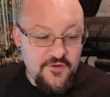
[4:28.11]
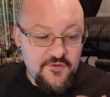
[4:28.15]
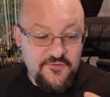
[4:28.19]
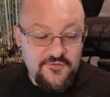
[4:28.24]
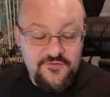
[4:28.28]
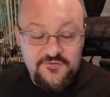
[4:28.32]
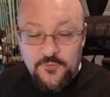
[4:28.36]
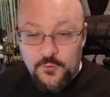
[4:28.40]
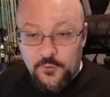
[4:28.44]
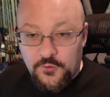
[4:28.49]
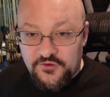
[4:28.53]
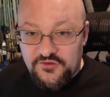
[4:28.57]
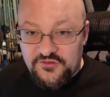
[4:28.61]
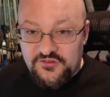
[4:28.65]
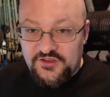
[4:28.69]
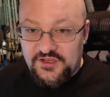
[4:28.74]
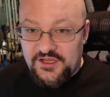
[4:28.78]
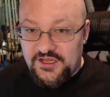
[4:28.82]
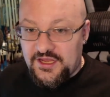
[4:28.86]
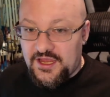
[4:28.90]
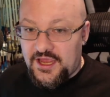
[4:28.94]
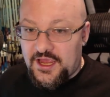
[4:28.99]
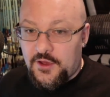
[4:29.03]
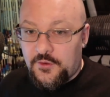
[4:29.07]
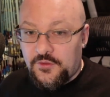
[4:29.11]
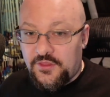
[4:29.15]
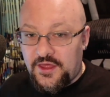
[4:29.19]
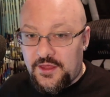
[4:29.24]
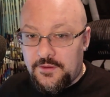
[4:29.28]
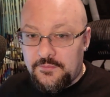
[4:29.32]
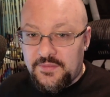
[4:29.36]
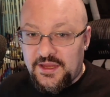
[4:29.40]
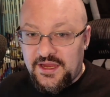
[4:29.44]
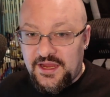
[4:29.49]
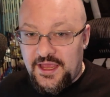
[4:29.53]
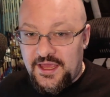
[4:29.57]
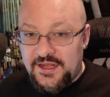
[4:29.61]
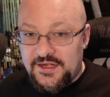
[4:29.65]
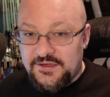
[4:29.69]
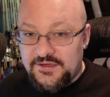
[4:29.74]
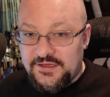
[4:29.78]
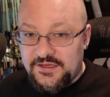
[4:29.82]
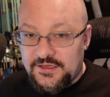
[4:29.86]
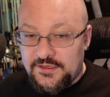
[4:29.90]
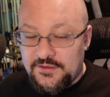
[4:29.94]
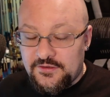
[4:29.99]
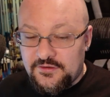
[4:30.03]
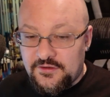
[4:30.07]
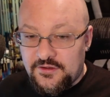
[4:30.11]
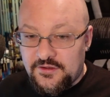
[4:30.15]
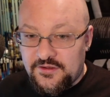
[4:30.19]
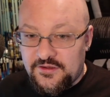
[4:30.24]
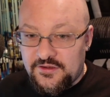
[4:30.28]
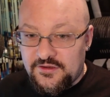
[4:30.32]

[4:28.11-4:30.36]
for seeing how that my editing